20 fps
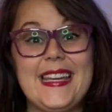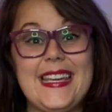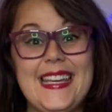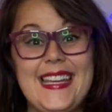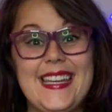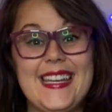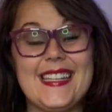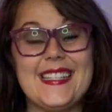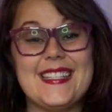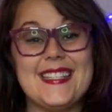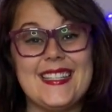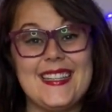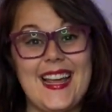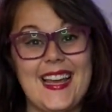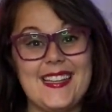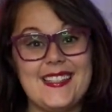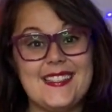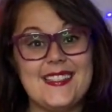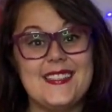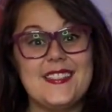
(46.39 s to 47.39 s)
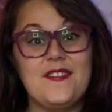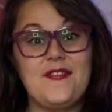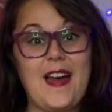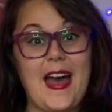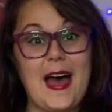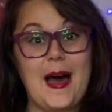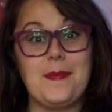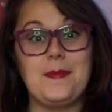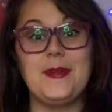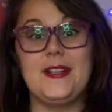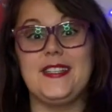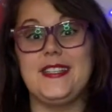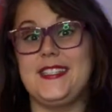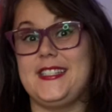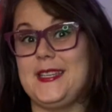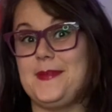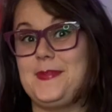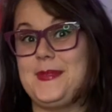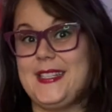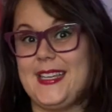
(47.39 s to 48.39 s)
eat slices of apple
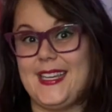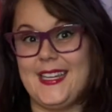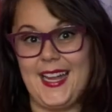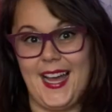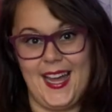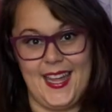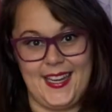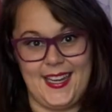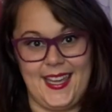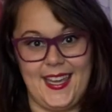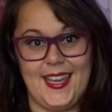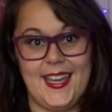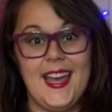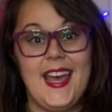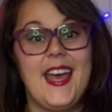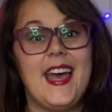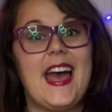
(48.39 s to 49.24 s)
dipped in honey,